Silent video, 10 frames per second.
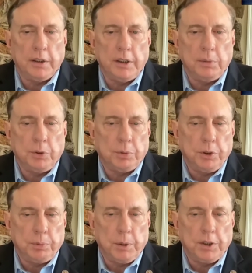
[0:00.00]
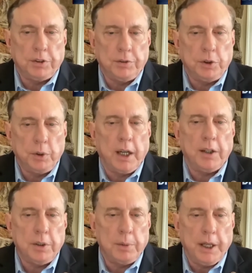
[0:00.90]
that was responsive to our
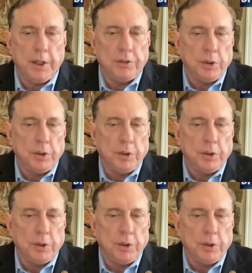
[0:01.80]
demands,